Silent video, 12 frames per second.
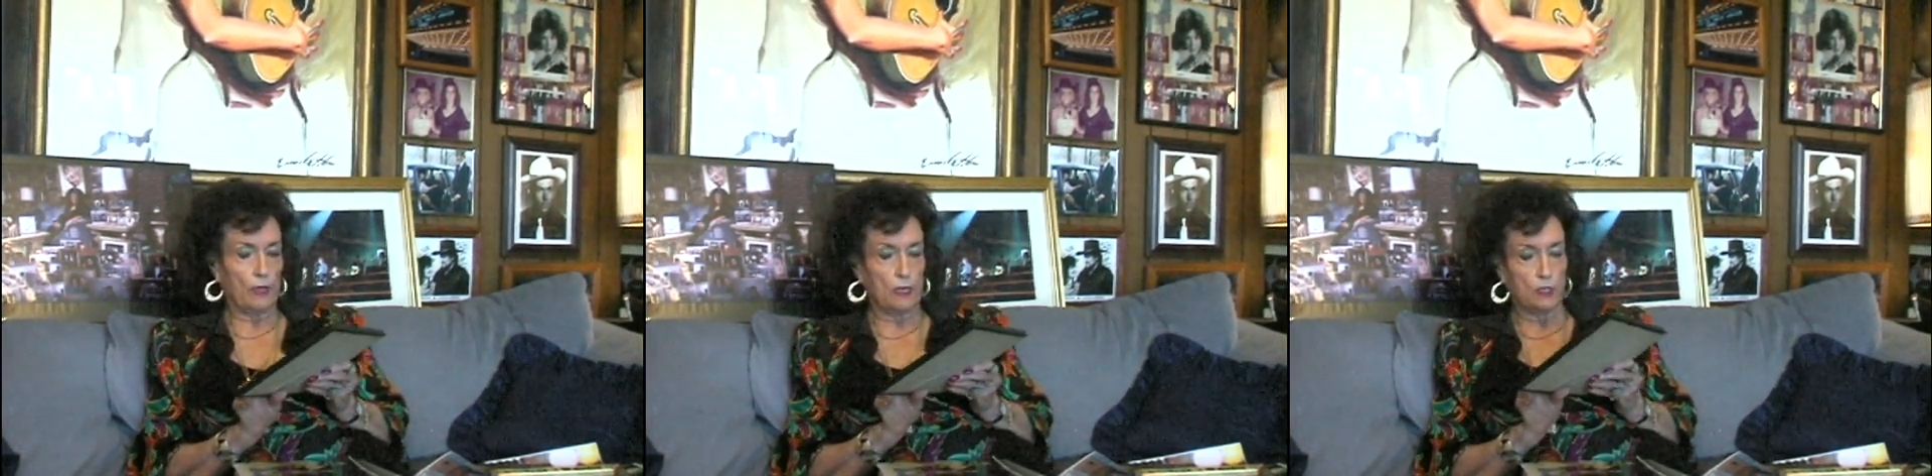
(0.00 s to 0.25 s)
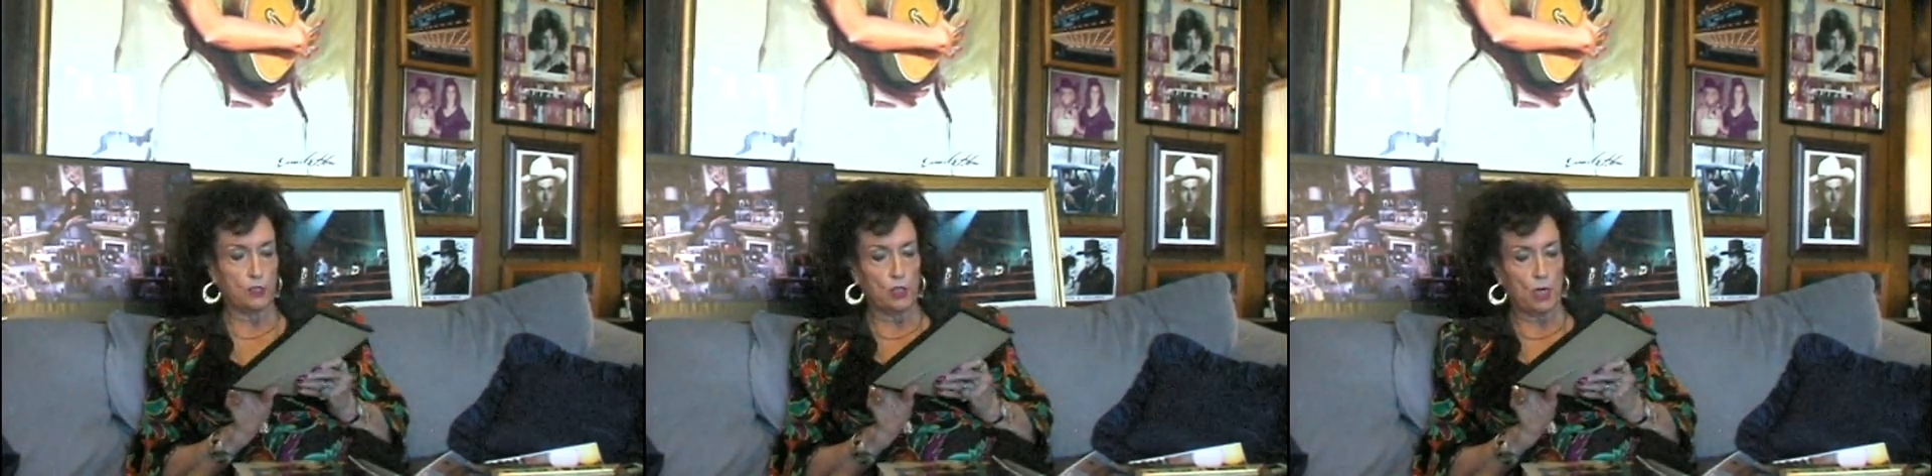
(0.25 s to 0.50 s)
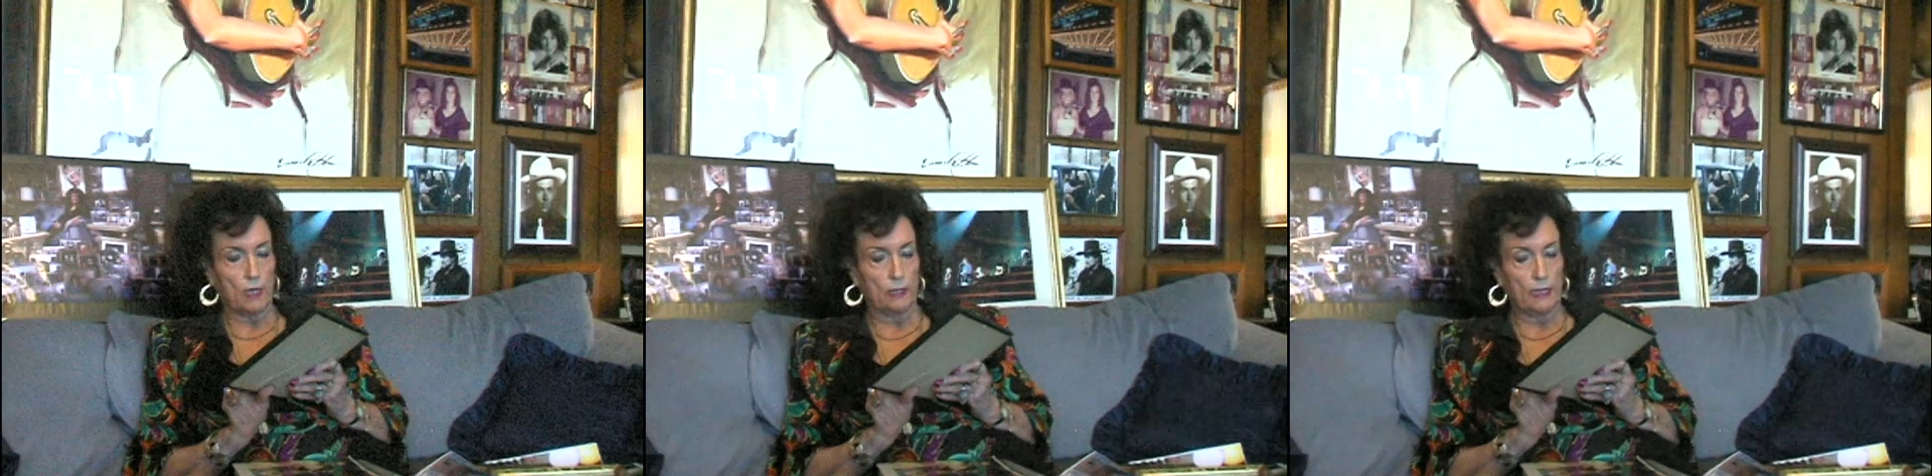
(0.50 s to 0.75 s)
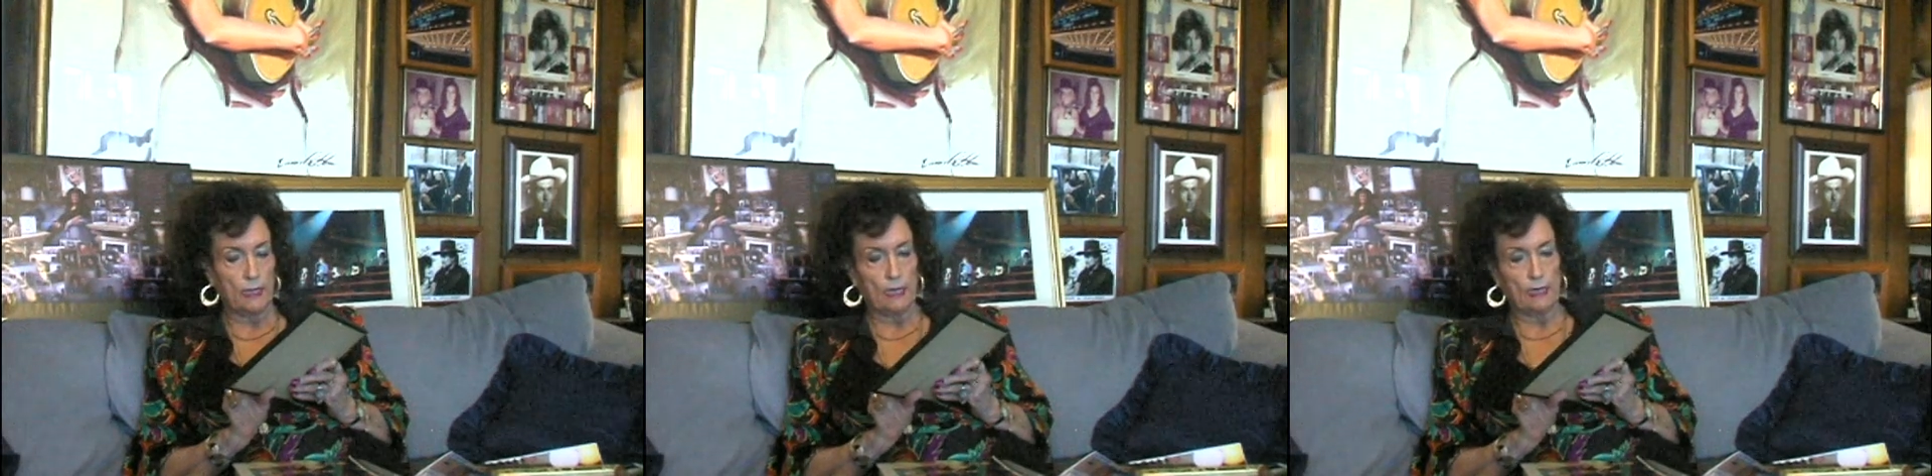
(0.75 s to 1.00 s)
Johnny
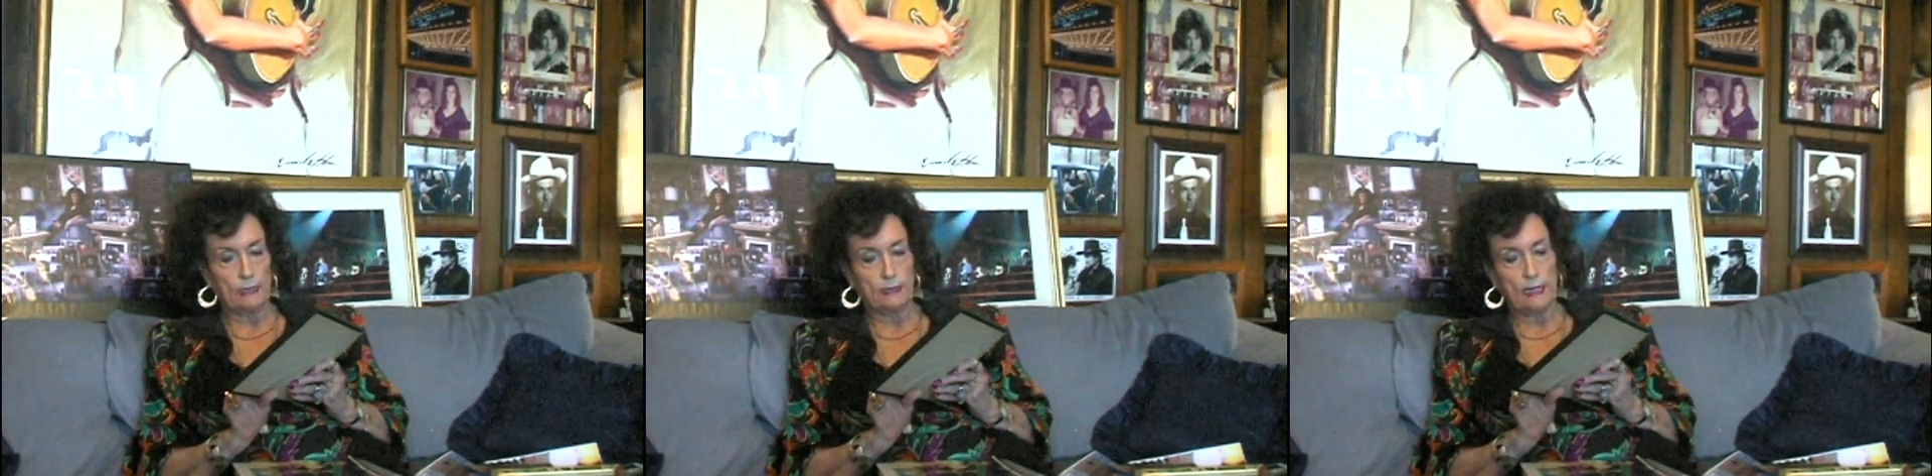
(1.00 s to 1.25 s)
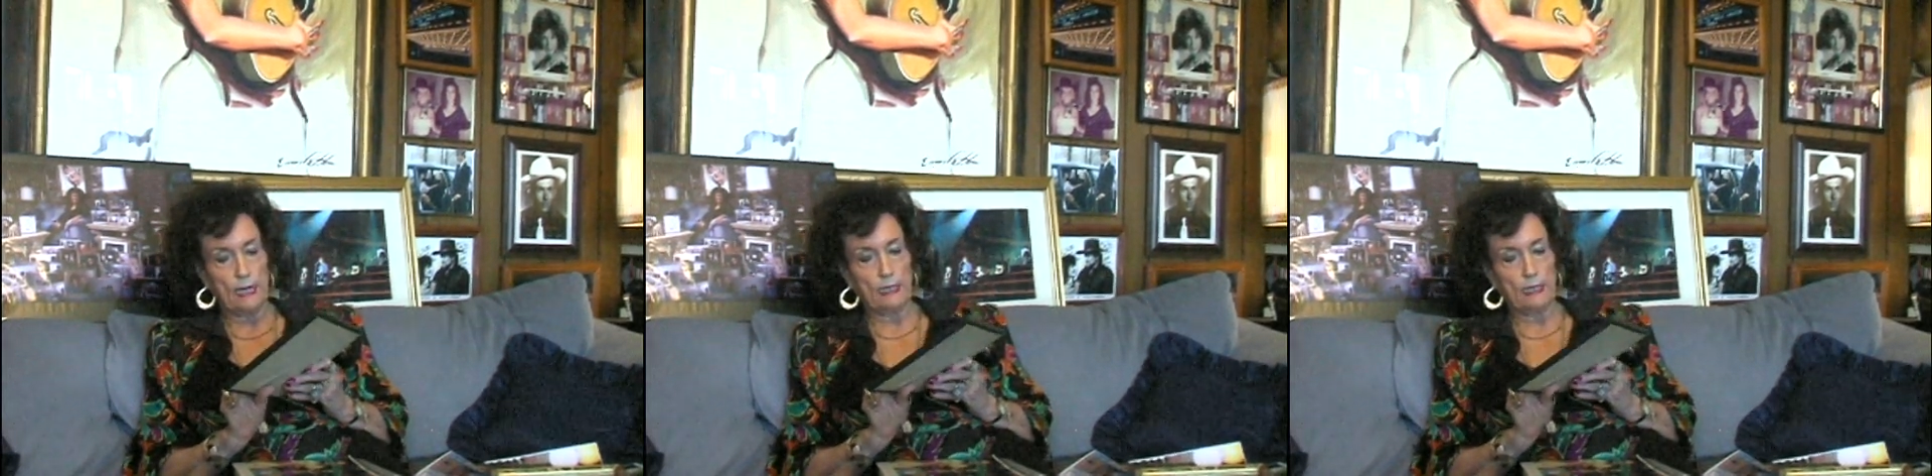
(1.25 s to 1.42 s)
and Danny